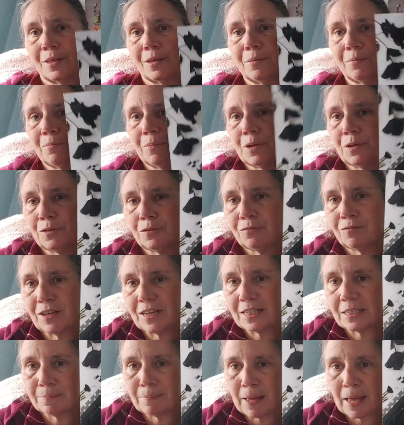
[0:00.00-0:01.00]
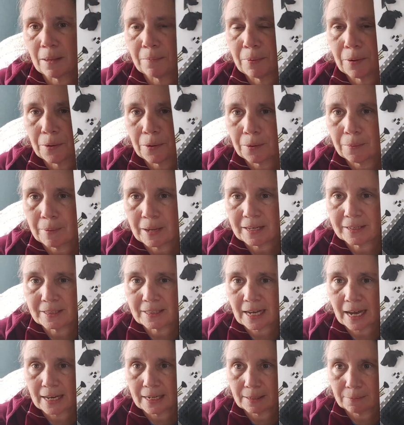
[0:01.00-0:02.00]
Moon Phase Bell Pull by
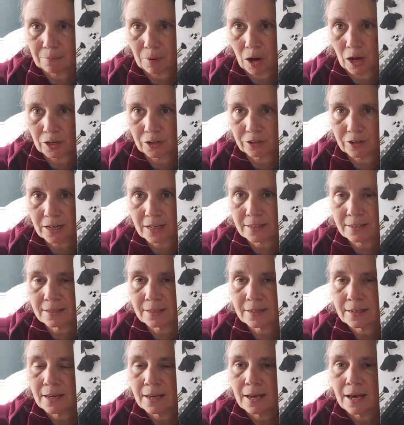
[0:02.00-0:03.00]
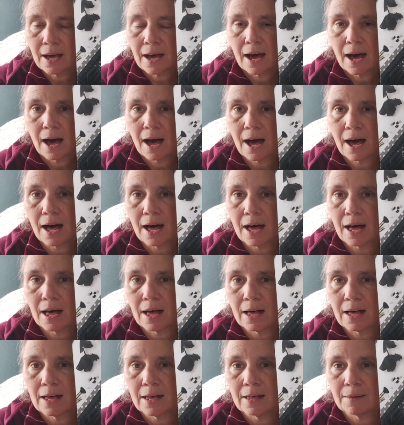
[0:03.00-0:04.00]
Tiny Modernist.
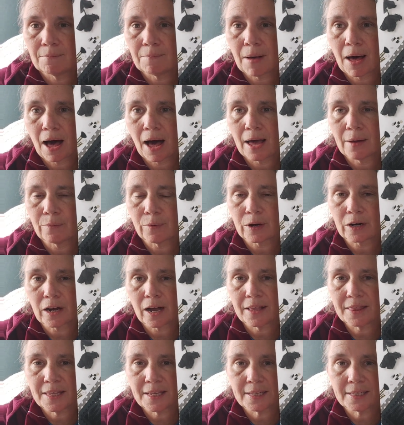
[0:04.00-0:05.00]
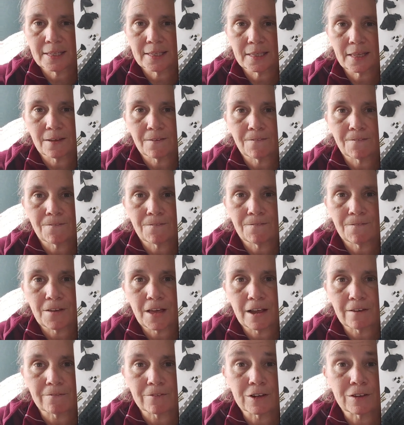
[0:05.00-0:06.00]
I work on this
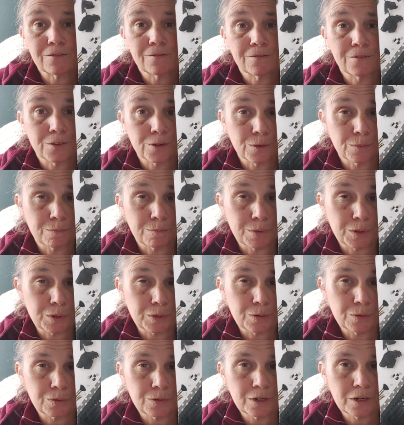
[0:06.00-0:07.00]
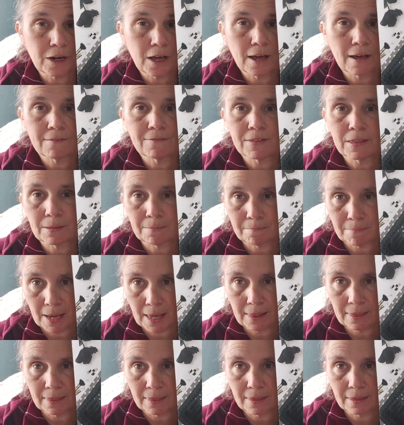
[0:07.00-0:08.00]
every full moon of the
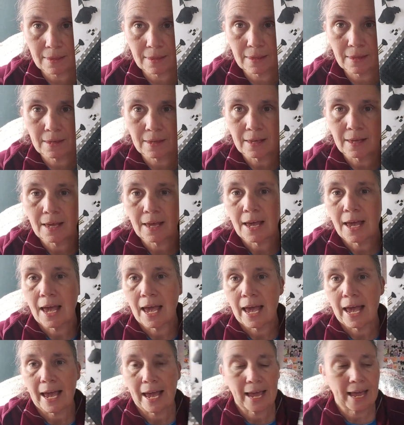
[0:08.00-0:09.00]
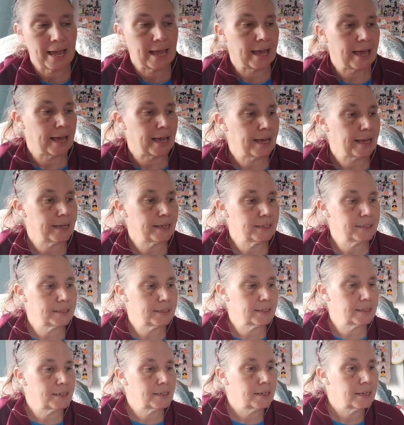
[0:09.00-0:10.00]
month,
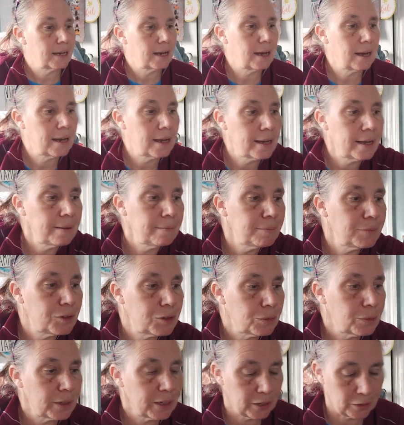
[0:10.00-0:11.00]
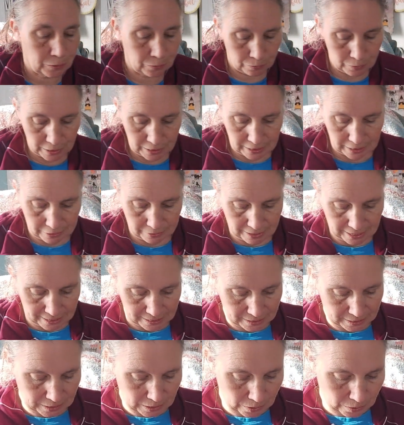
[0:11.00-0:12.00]
and I'm doing really
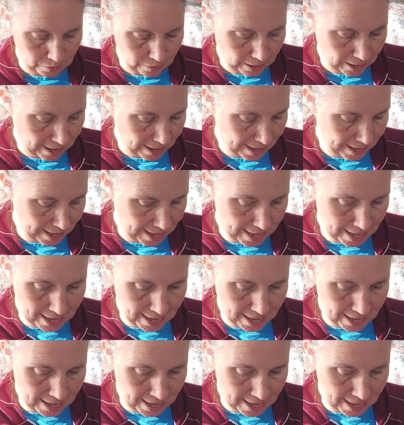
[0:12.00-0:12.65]
great. So I